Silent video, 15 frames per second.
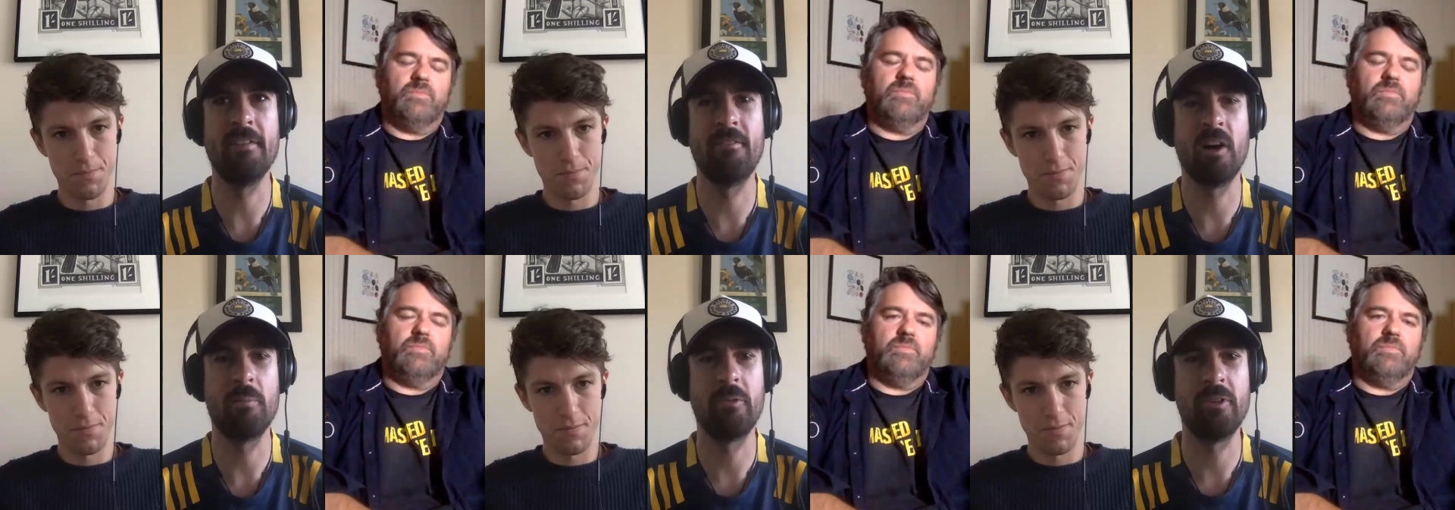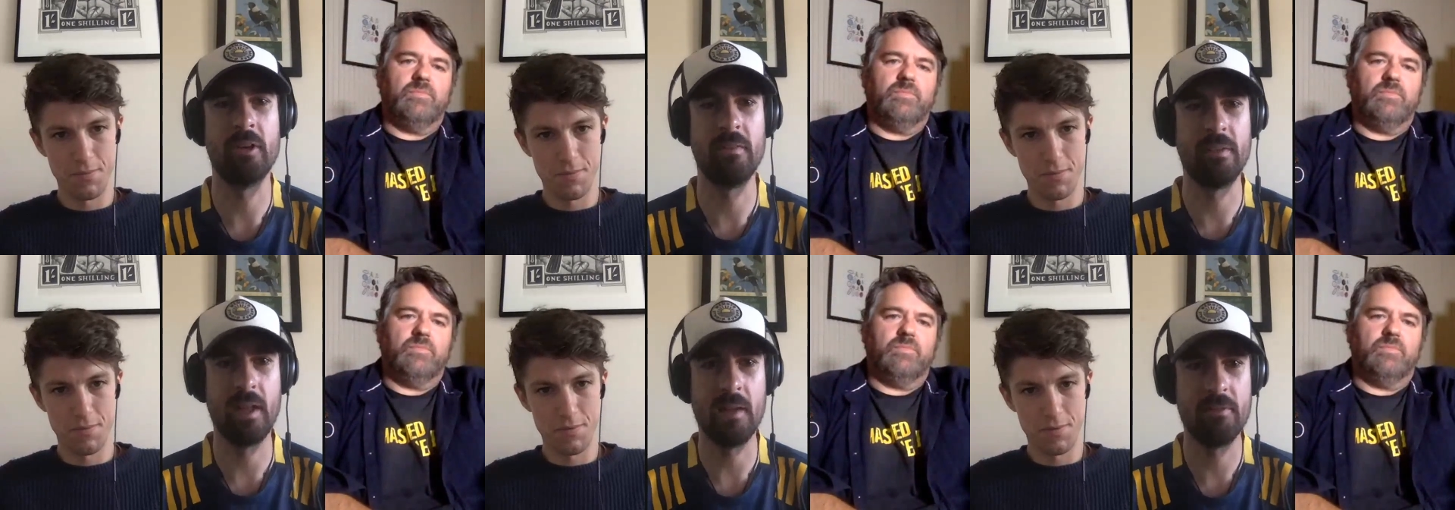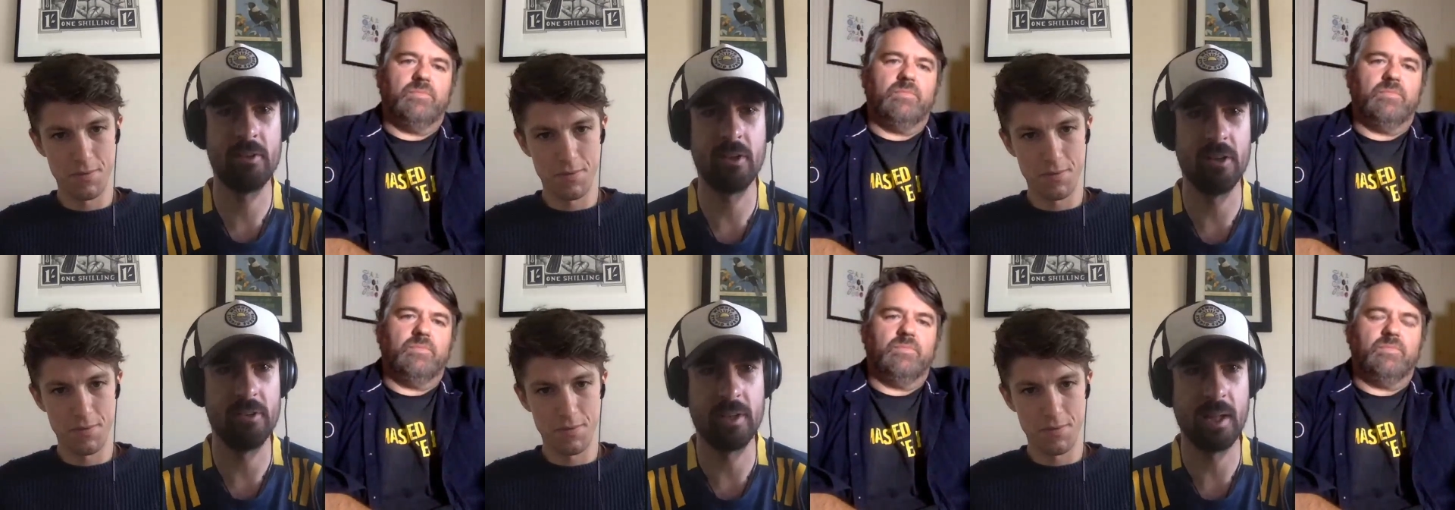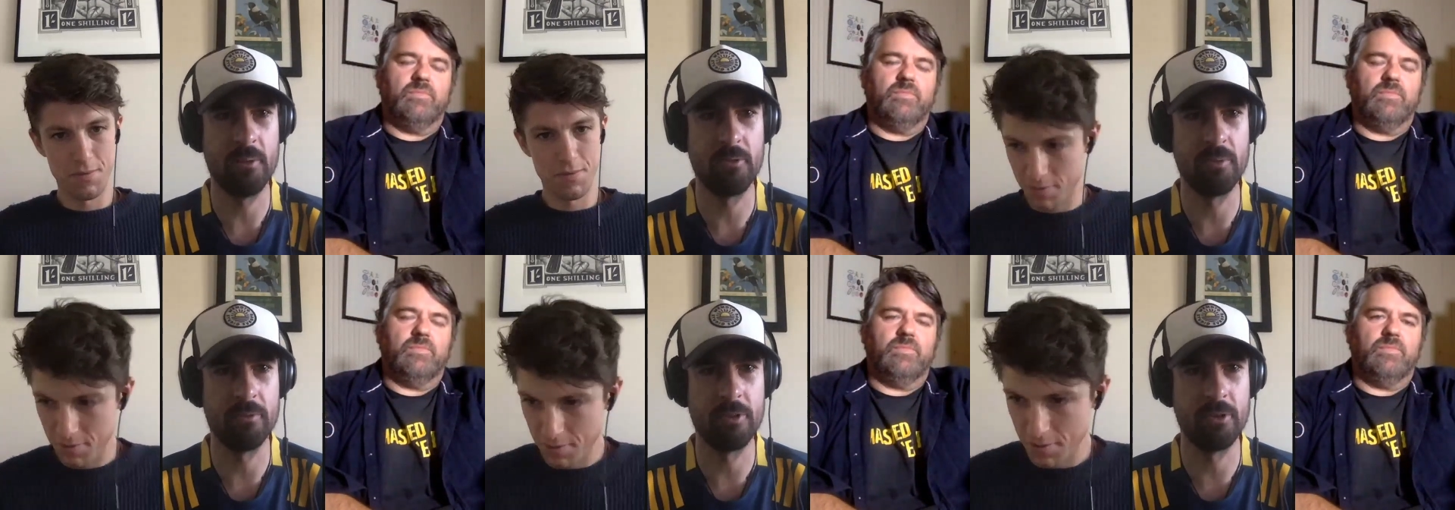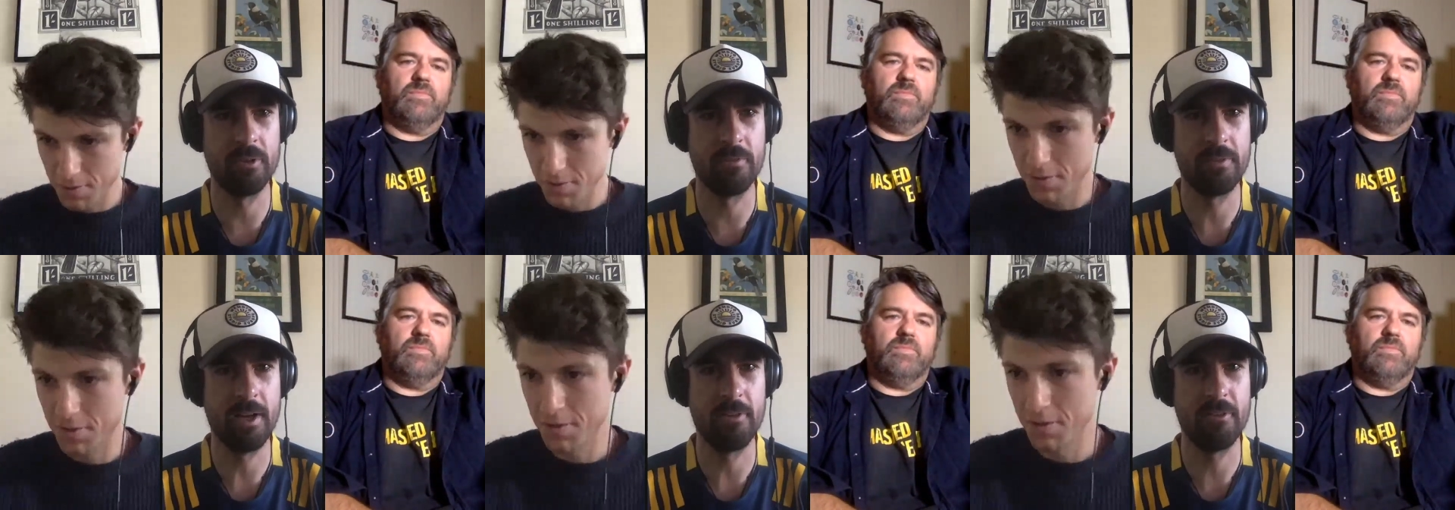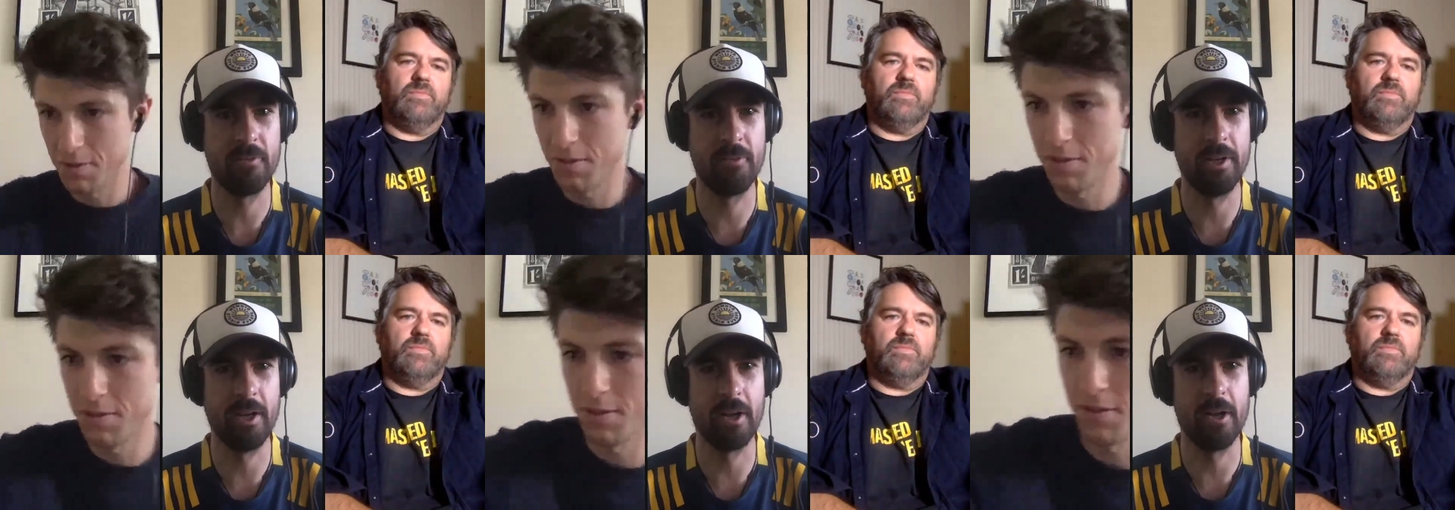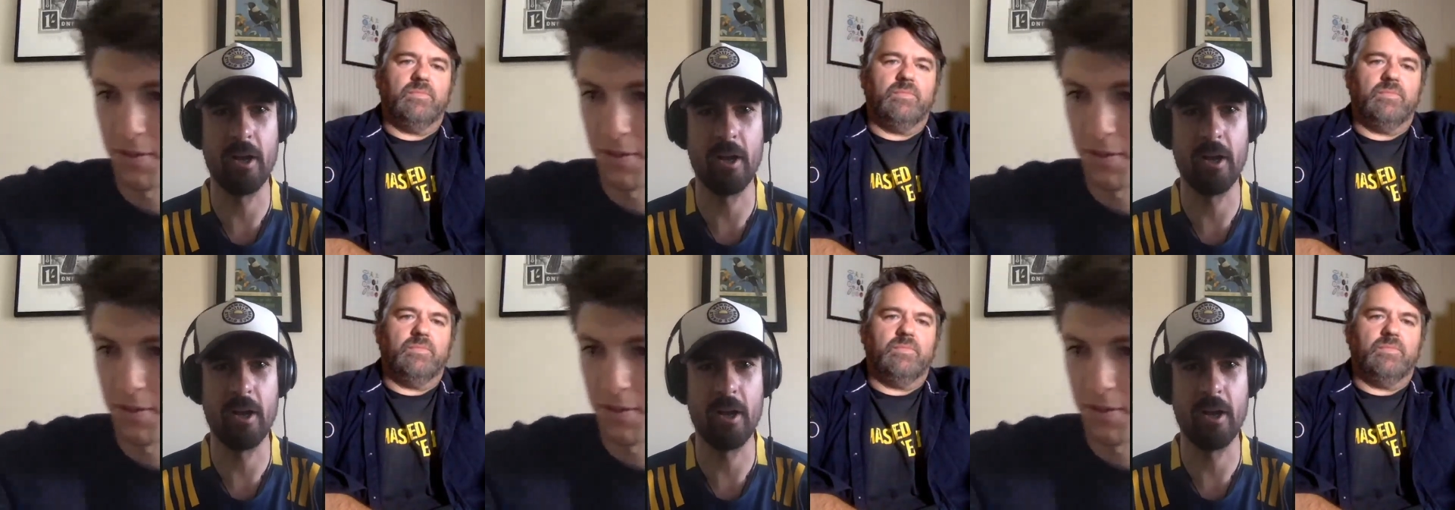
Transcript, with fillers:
Speaker 1: eighty five percent of their advertising comes from Tour de France. If